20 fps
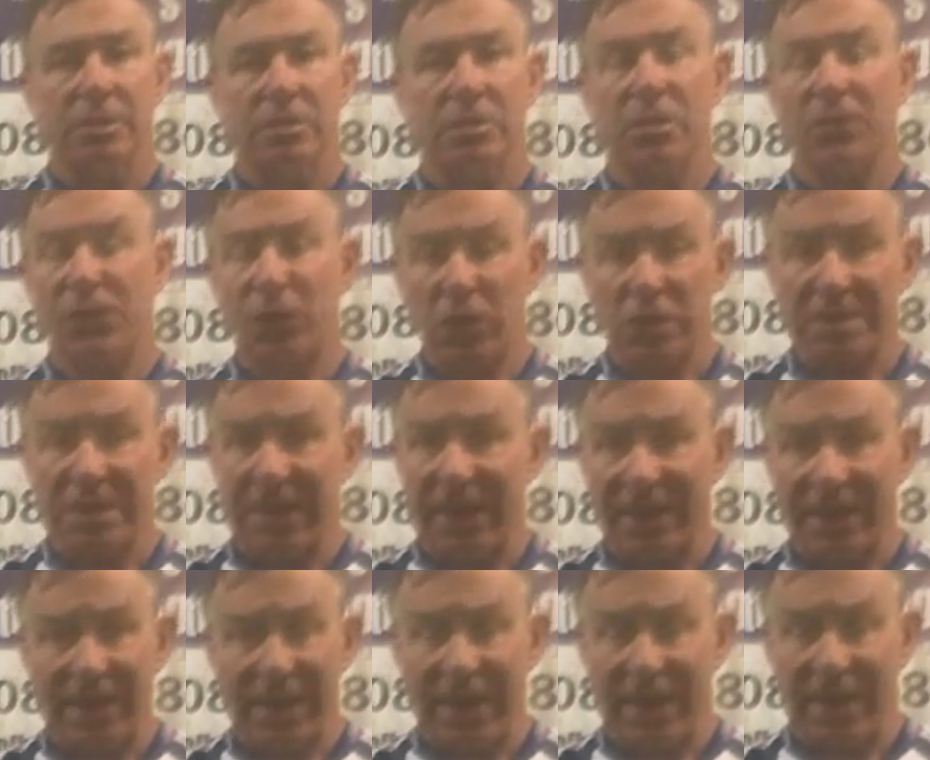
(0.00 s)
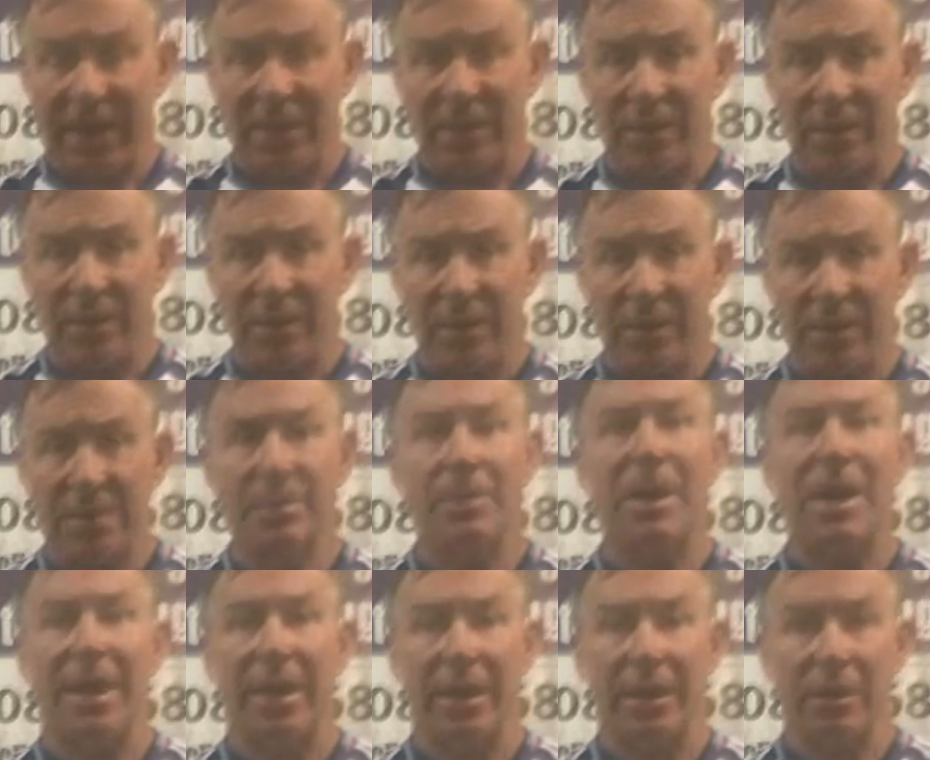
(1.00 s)
So the first thing you're going to need is a
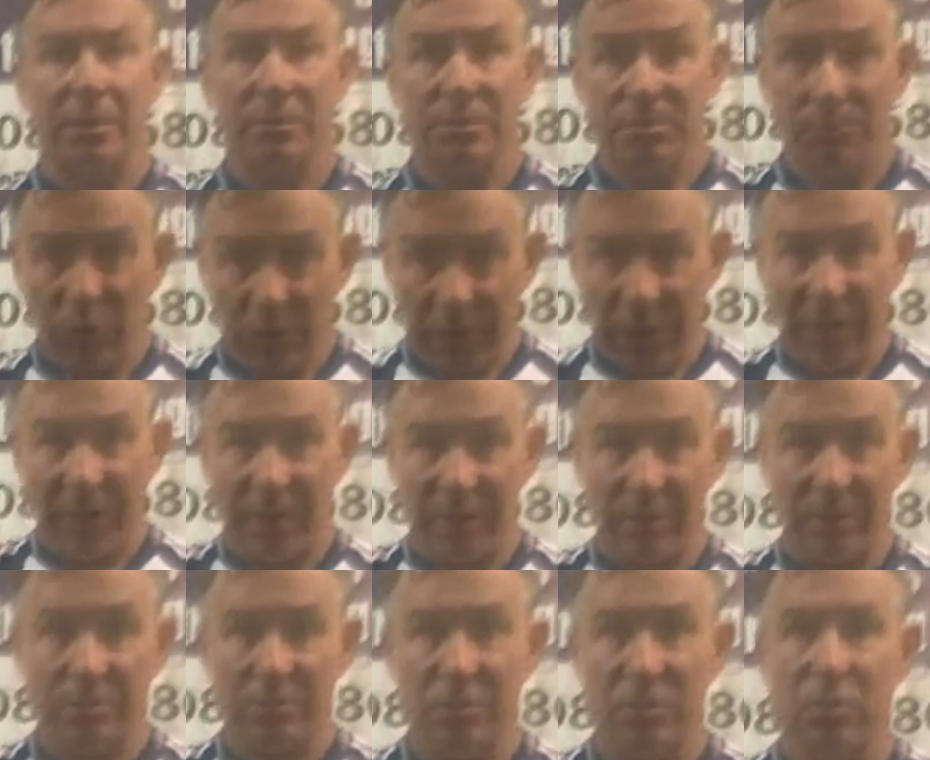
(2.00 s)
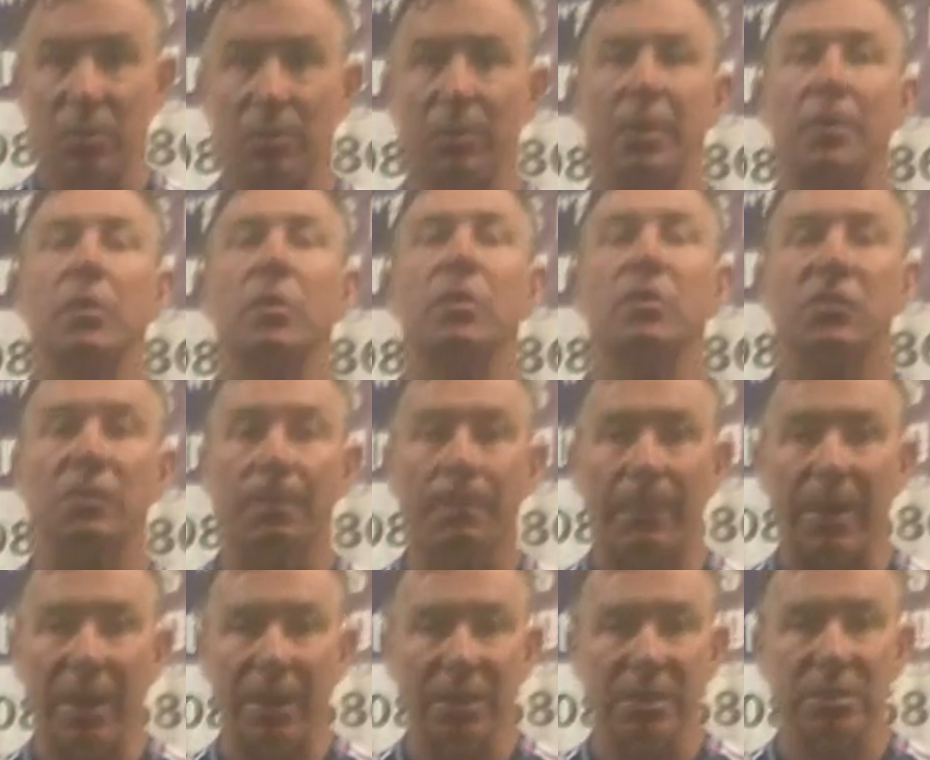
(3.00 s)
bag to put it in. Some people use a
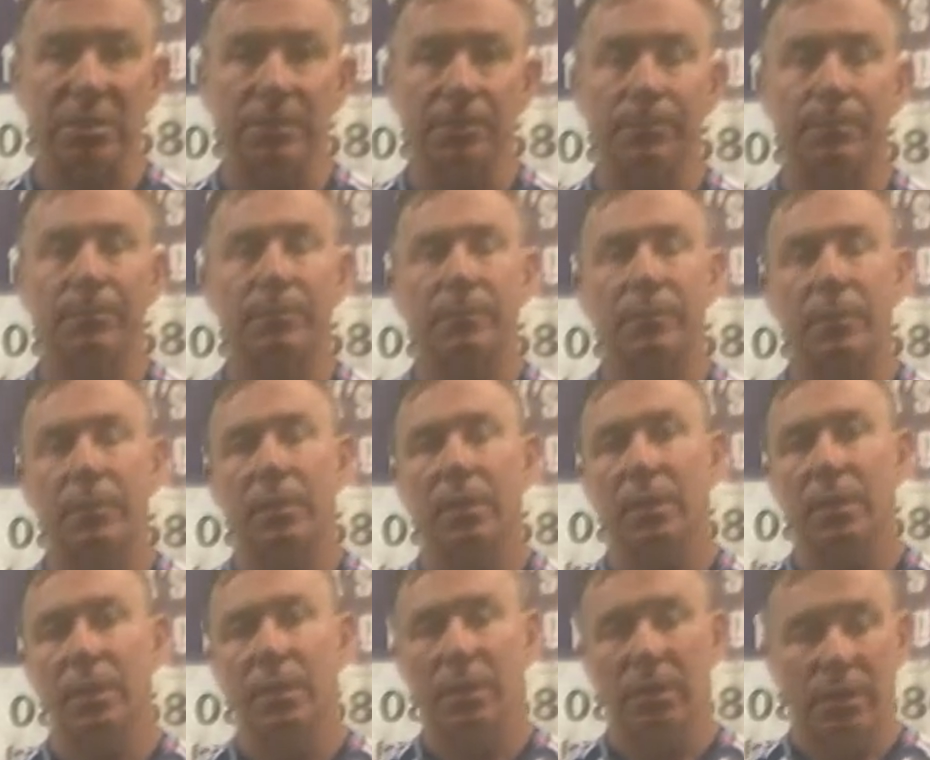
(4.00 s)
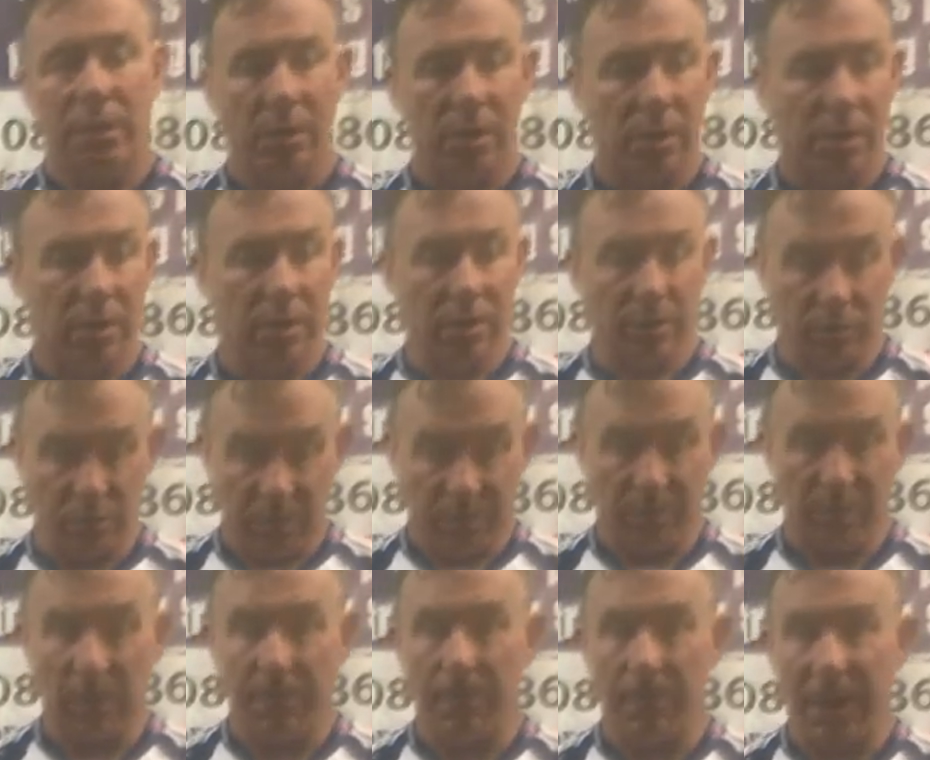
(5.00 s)
belt with
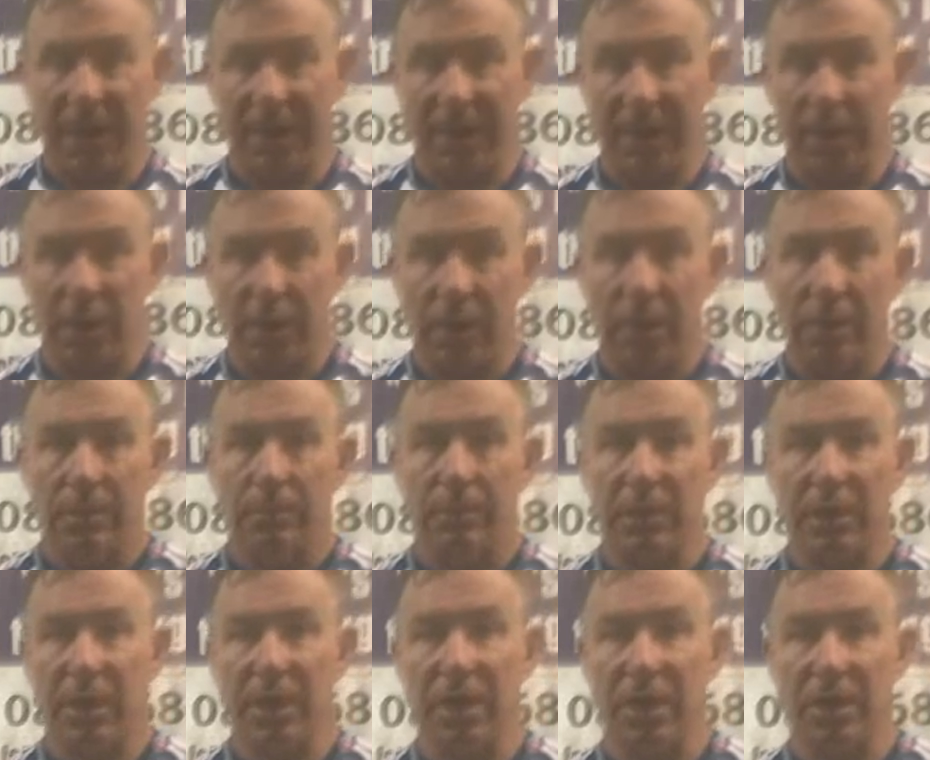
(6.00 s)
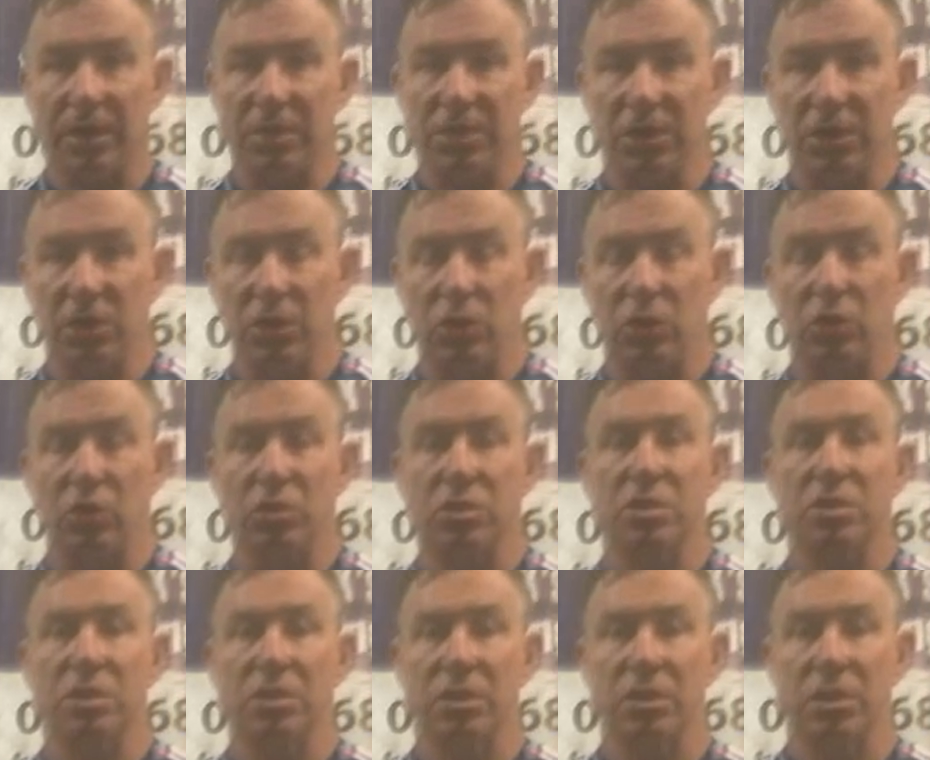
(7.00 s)
a bum bag, but I like to
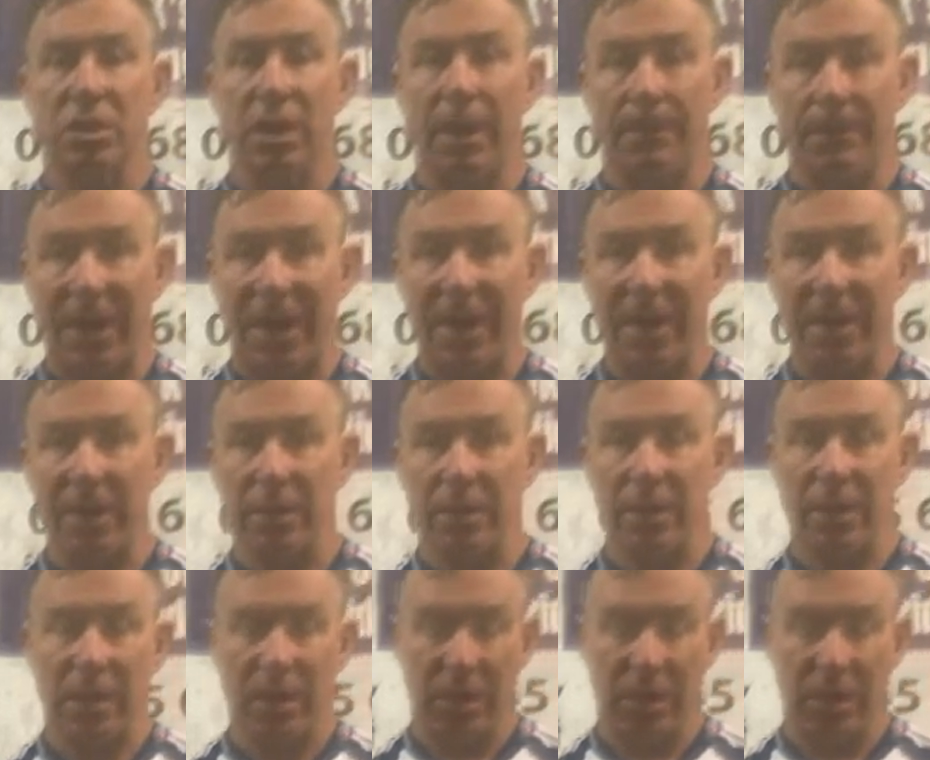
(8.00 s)
use a bag,